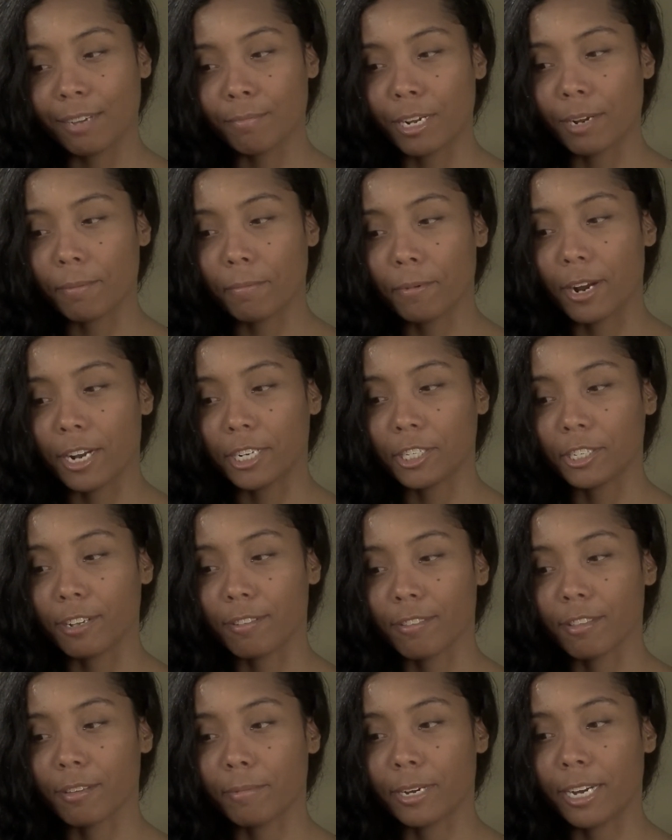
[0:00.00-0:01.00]
not
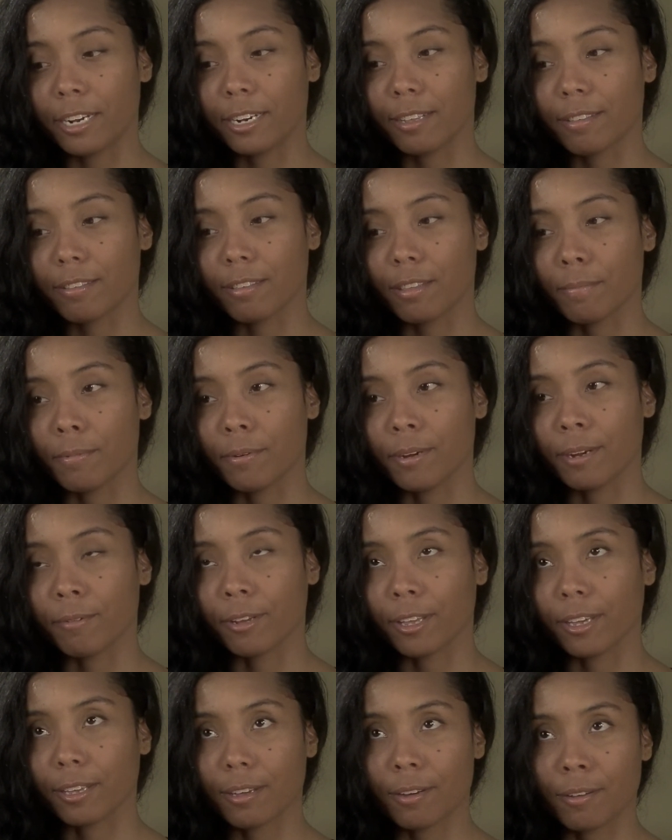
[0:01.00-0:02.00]
precious about it to the point
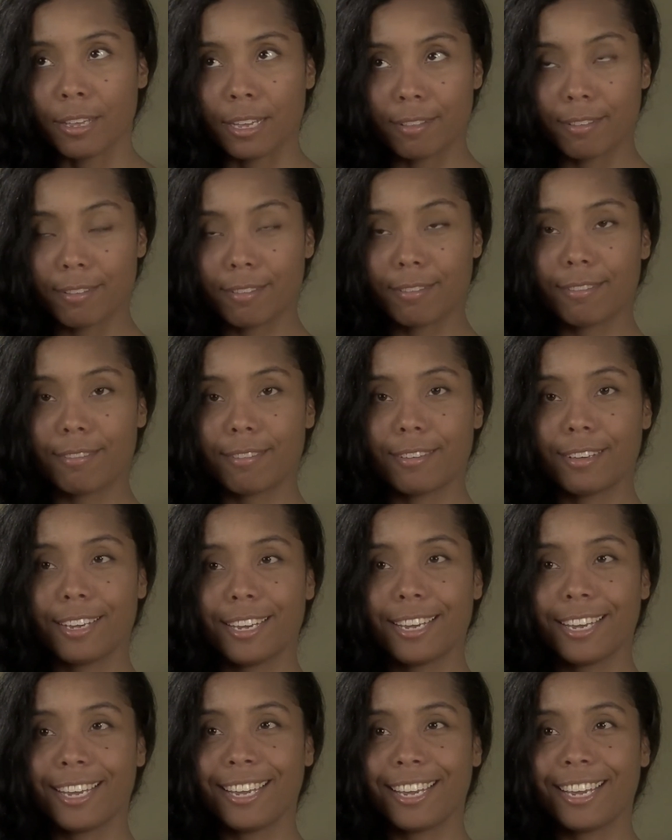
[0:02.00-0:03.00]
where
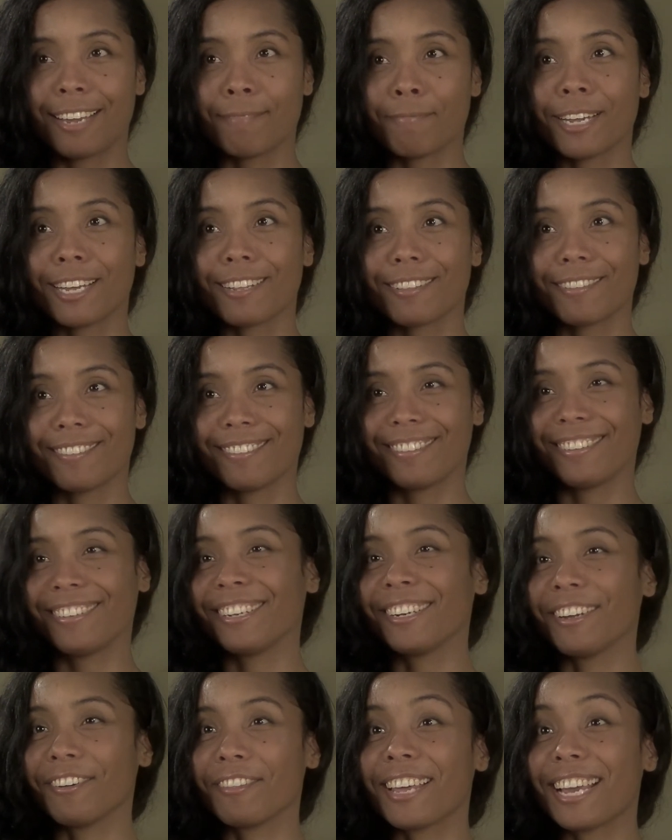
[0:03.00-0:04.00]
I'm not,
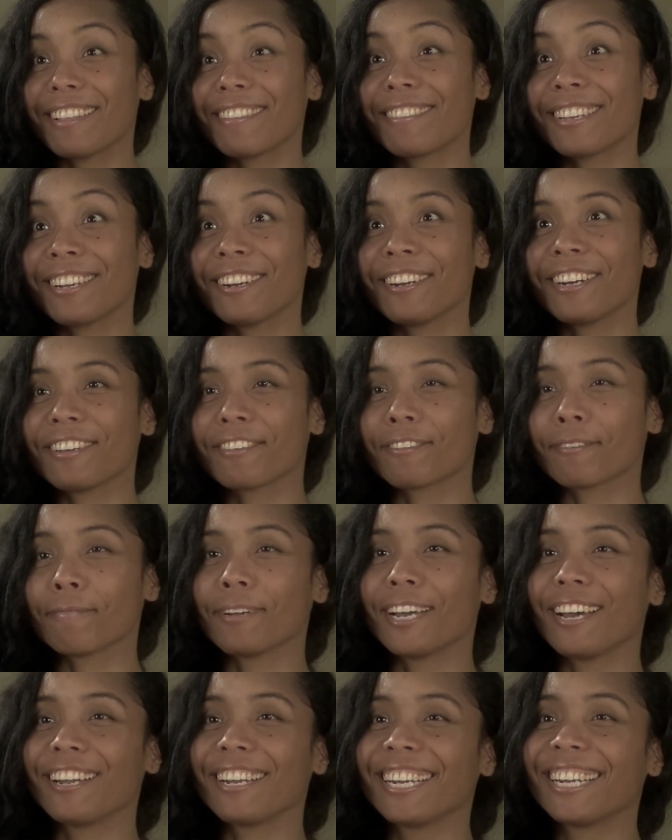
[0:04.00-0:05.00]
that serious
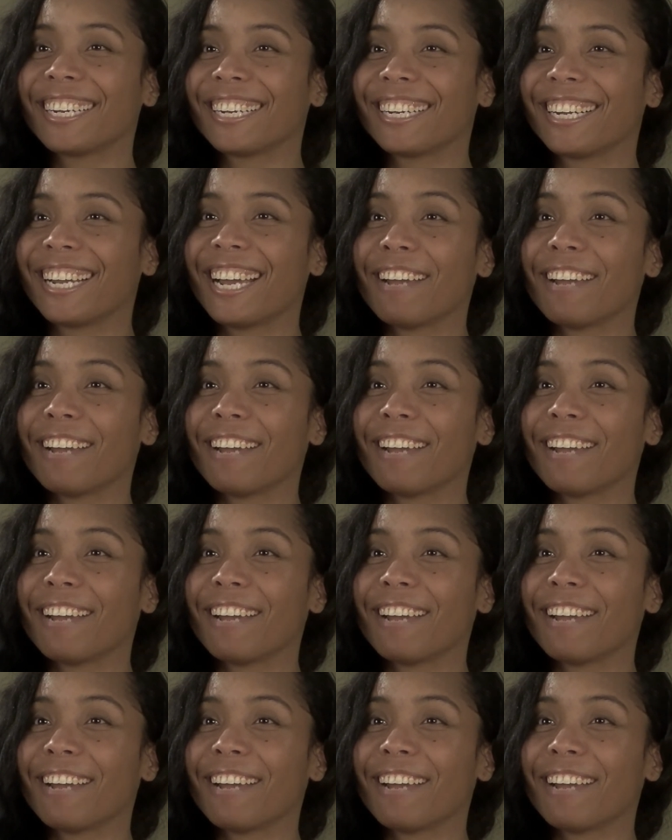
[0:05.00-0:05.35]
about it.